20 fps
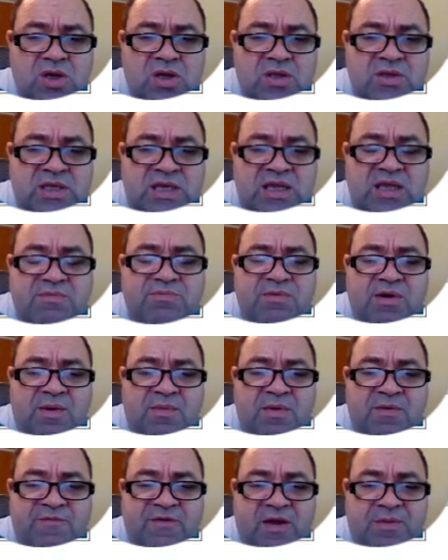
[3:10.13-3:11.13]
the income
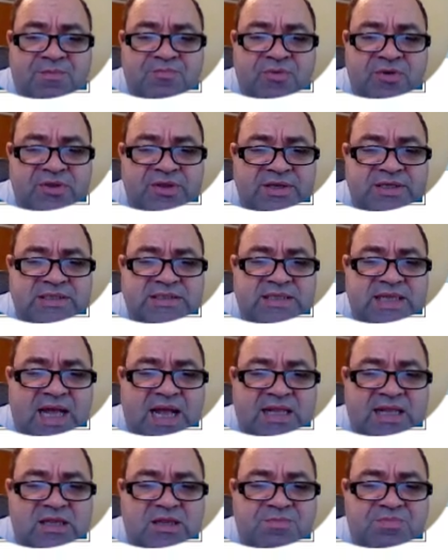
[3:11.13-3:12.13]
effect predicts
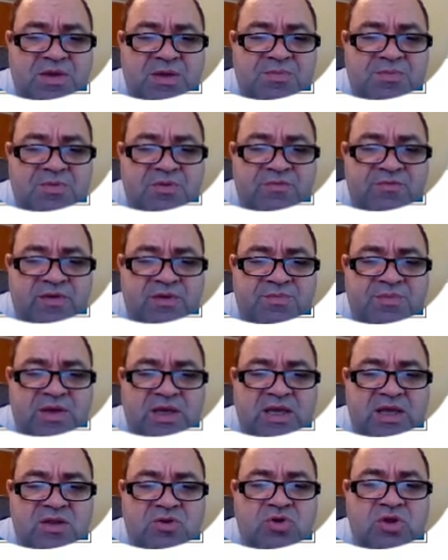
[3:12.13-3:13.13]
that the people will
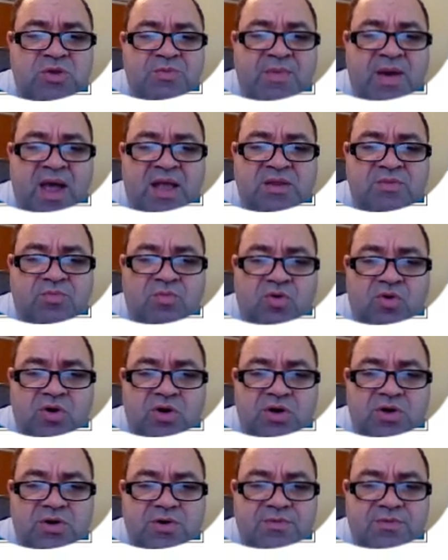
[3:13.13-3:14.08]
begin to demand more.